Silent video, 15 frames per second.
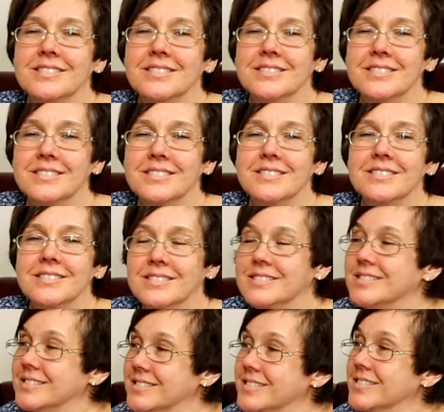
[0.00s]

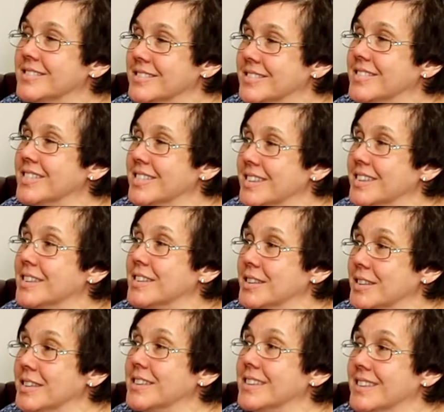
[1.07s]

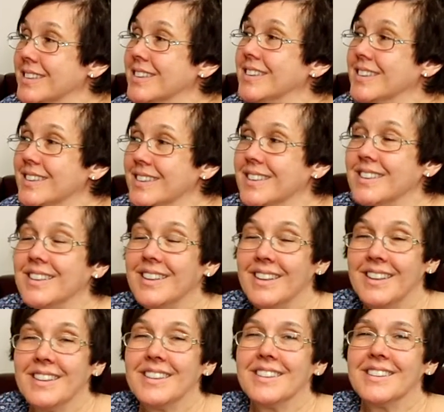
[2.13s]

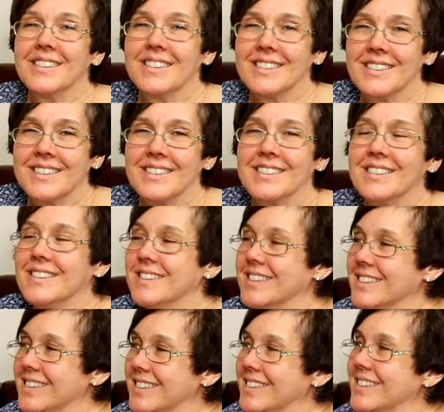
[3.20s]

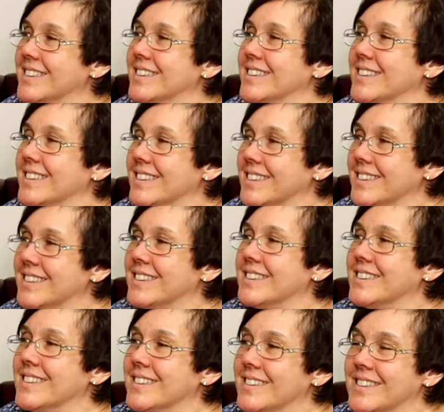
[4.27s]

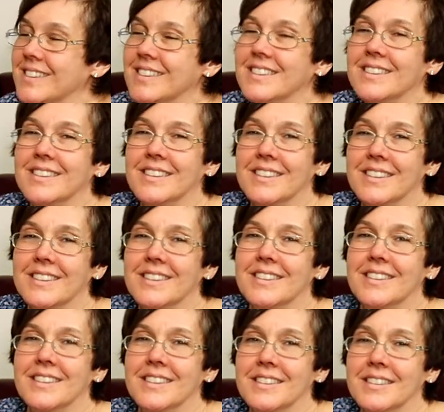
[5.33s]

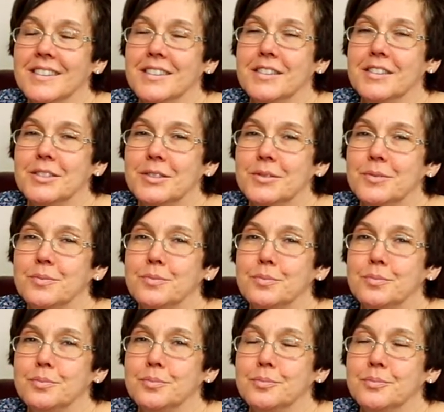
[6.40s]

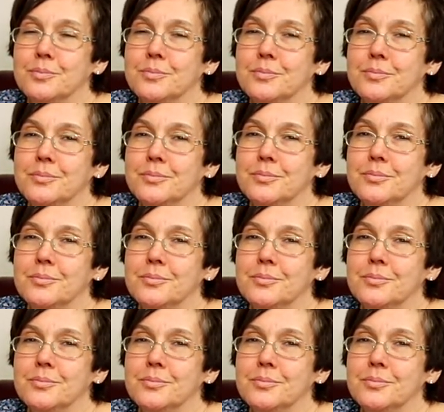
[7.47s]
This person isn't speaking.